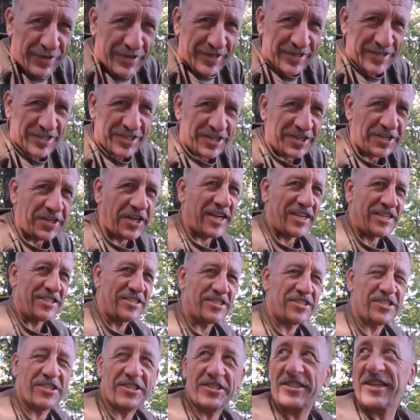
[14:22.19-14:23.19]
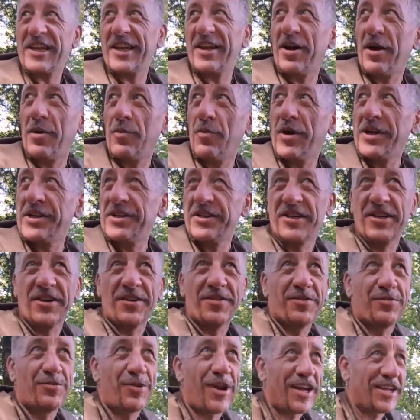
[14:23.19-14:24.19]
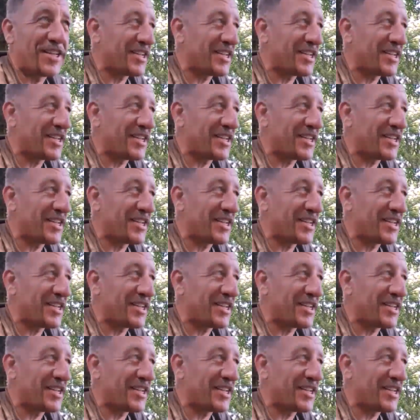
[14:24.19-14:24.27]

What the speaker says: Bergens are nice to sit on when you got the